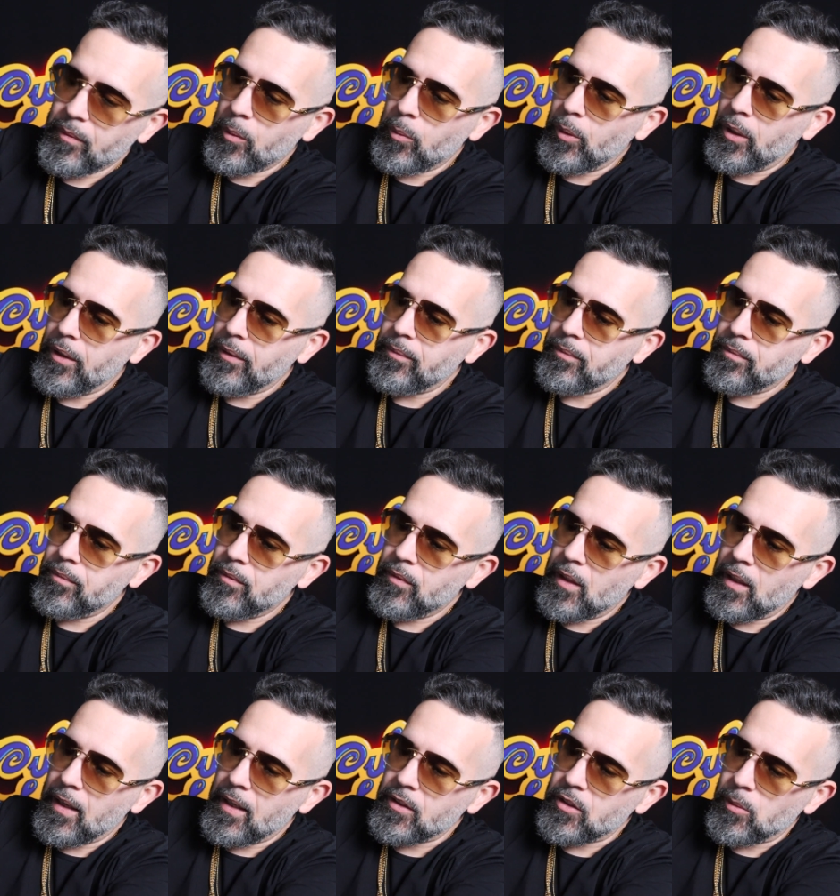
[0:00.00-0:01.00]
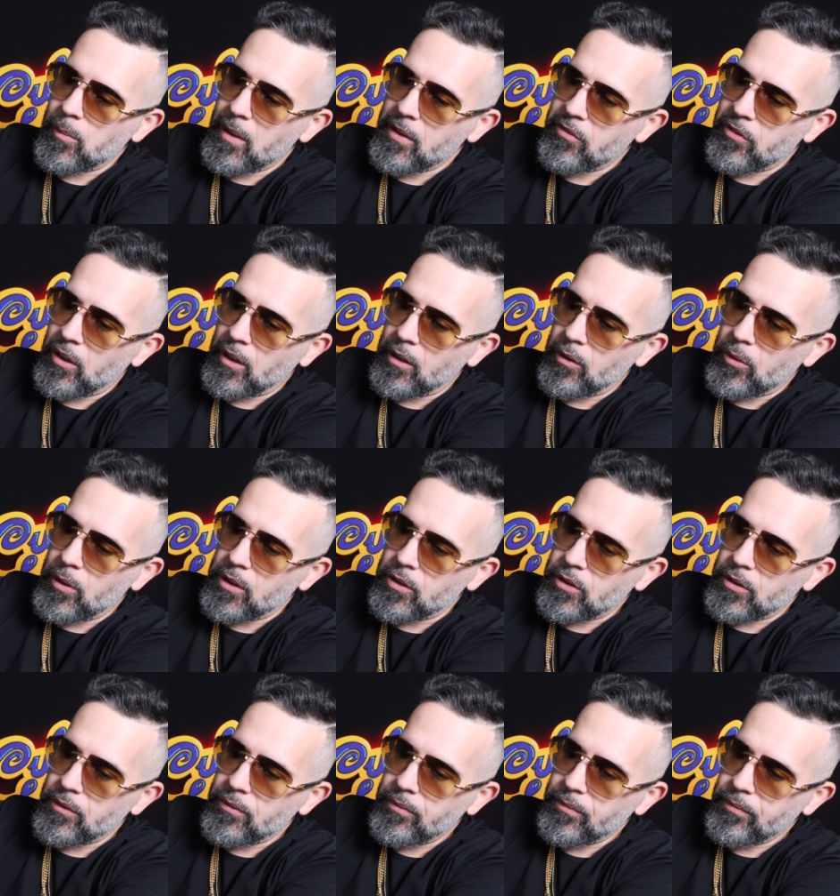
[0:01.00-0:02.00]
well, that answered my fucking
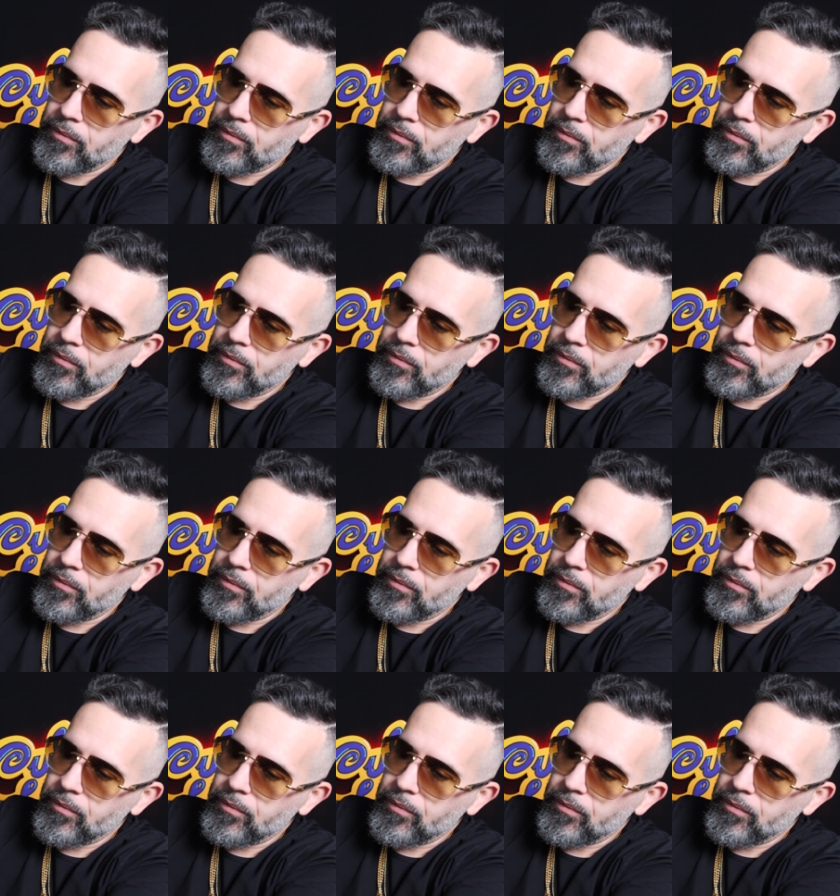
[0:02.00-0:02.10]
question.